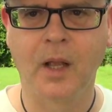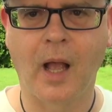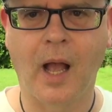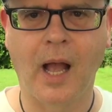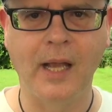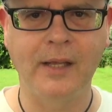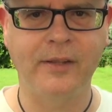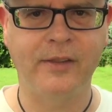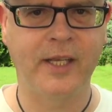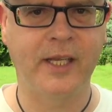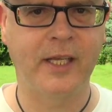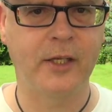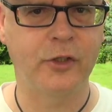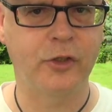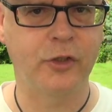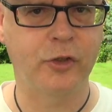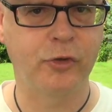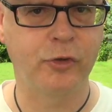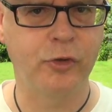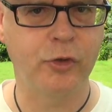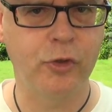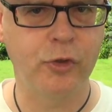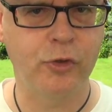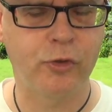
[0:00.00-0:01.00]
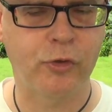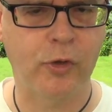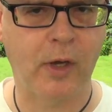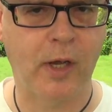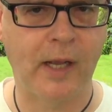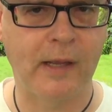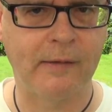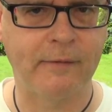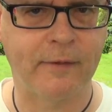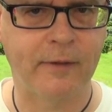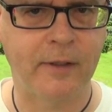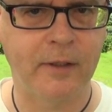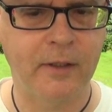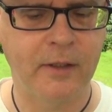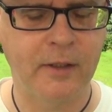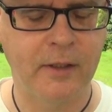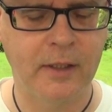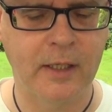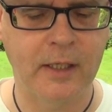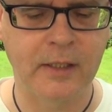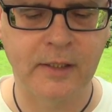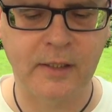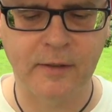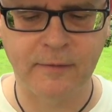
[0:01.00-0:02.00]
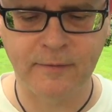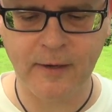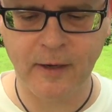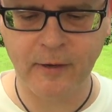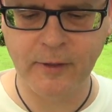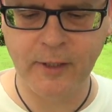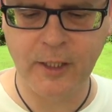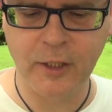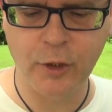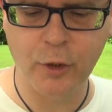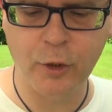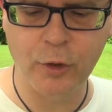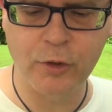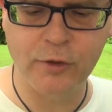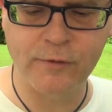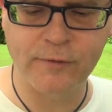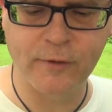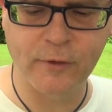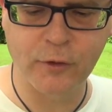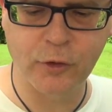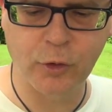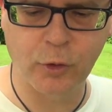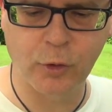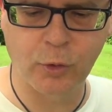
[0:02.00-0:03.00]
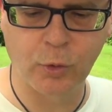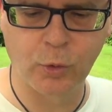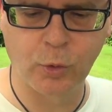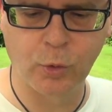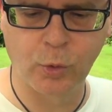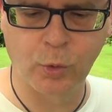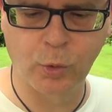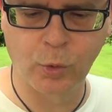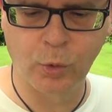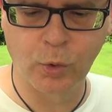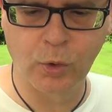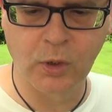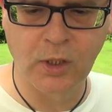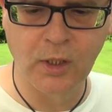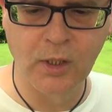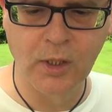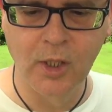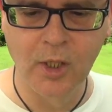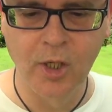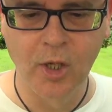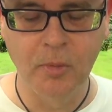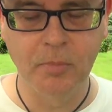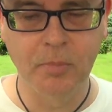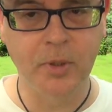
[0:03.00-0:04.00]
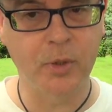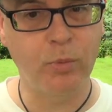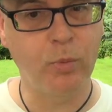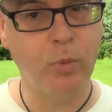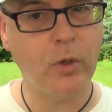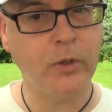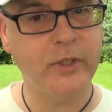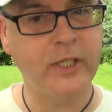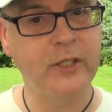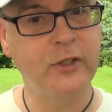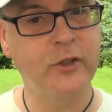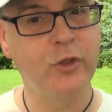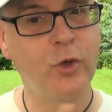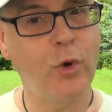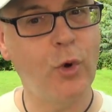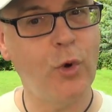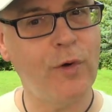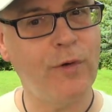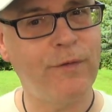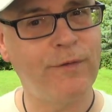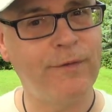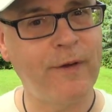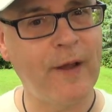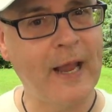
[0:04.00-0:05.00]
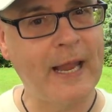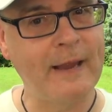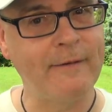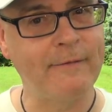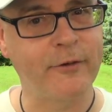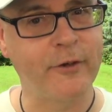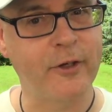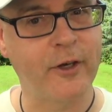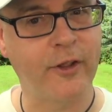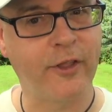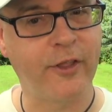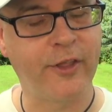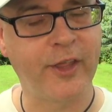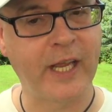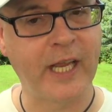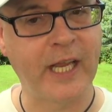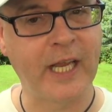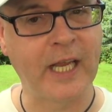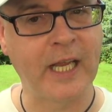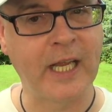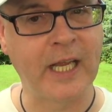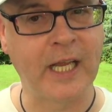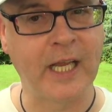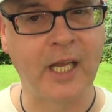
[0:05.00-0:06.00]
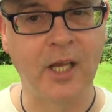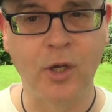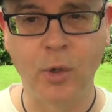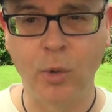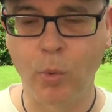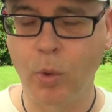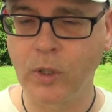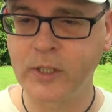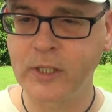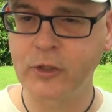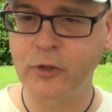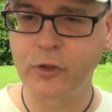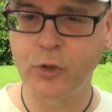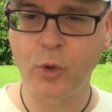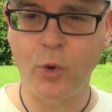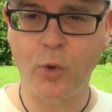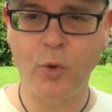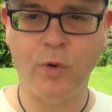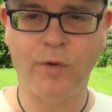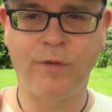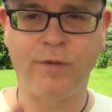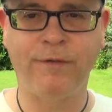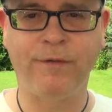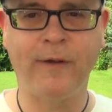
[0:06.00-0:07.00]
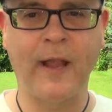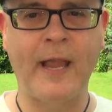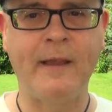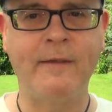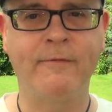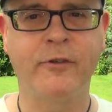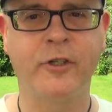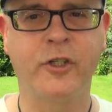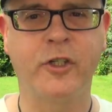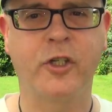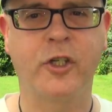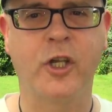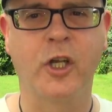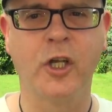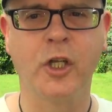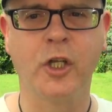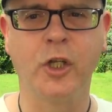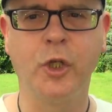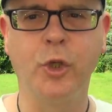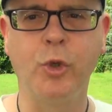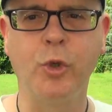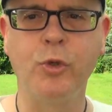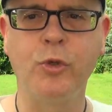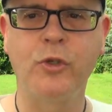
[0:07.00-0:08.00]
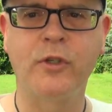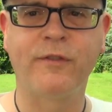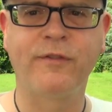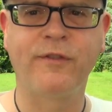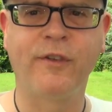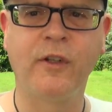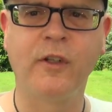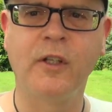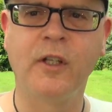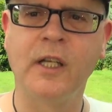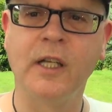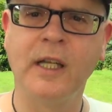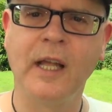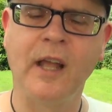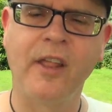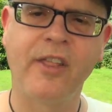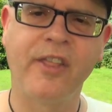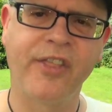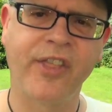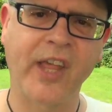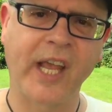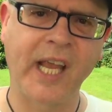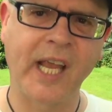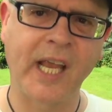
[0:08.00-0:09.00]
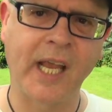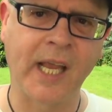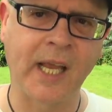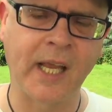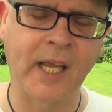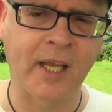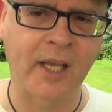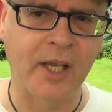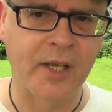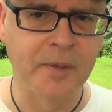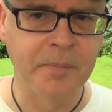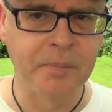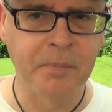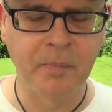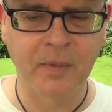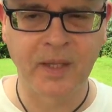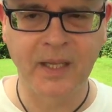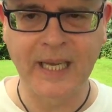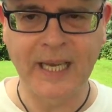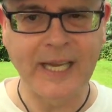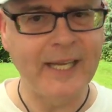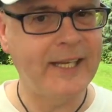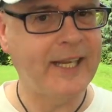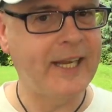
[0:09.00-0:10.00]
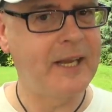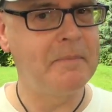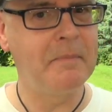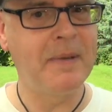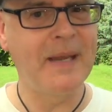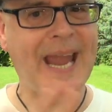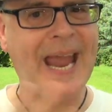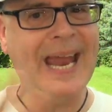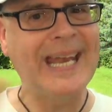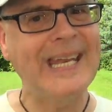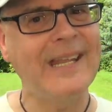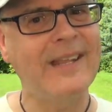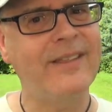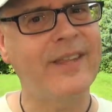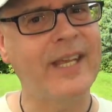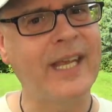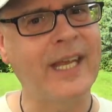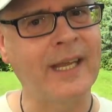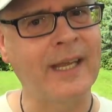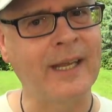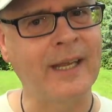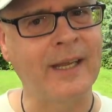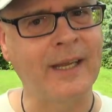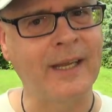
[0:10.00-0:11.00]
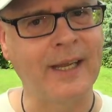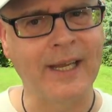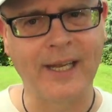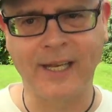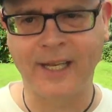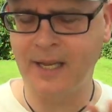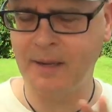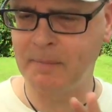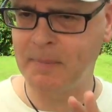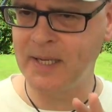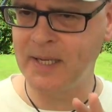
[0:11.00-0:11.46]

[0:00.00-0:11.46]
I think a screwdriver is a very useful tool. But what is your favourite thing? What is your favourite useful thing? It can be anything. It could